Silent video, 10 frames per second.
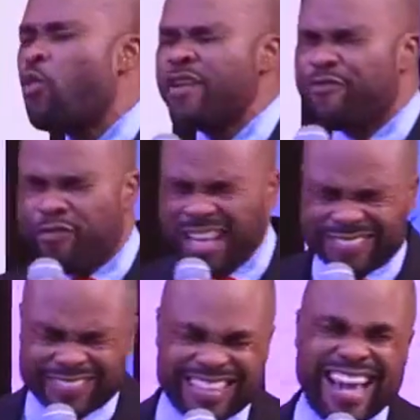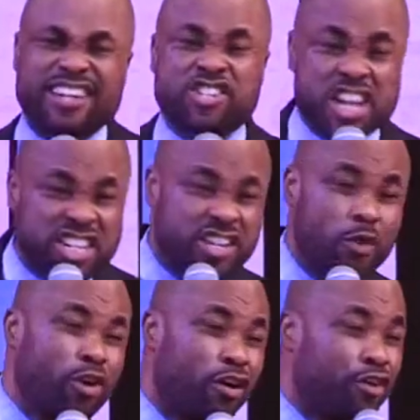way faith can change the
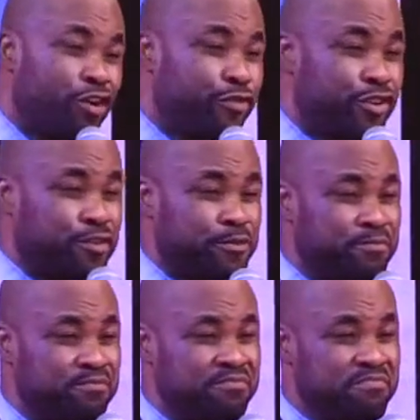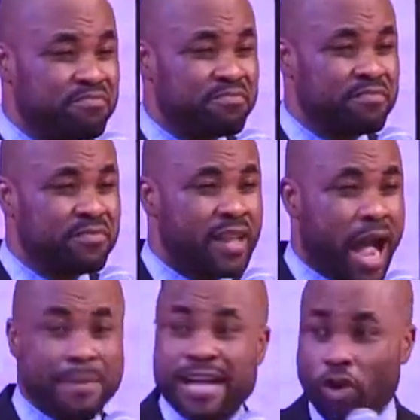will of God for you.
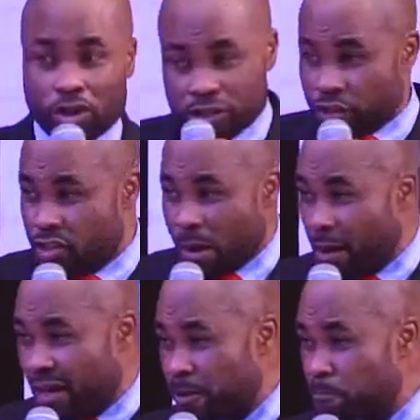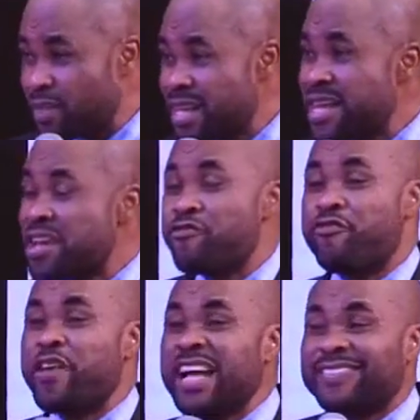Am I talking to somebody?
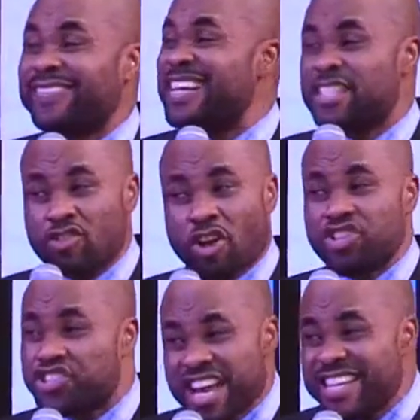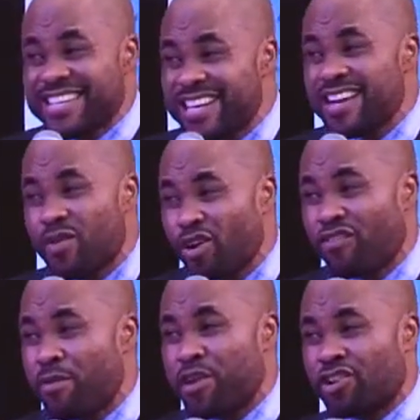Faith is not changing the will
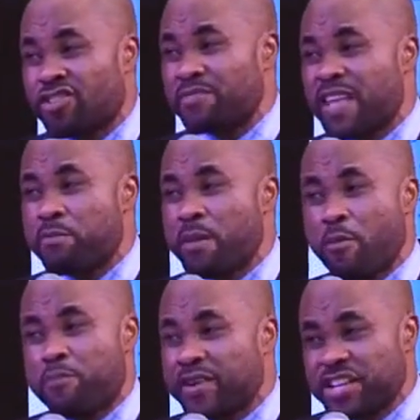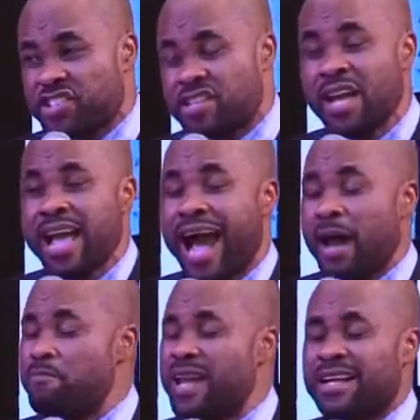of God because sometimes people preach and